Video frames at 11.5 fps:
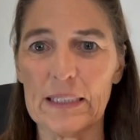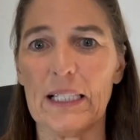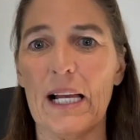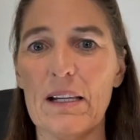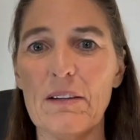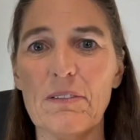
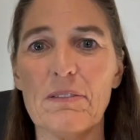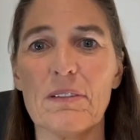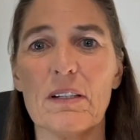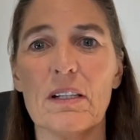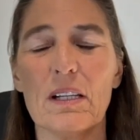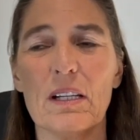life,
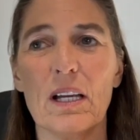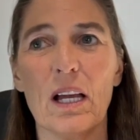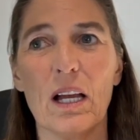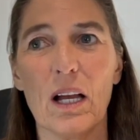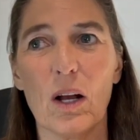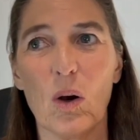
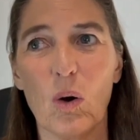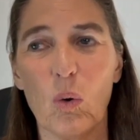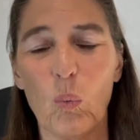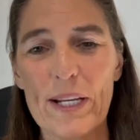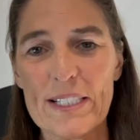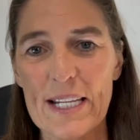
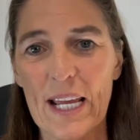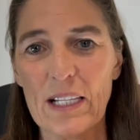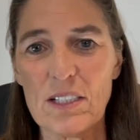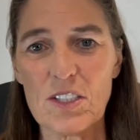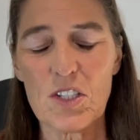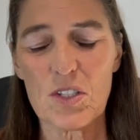we tend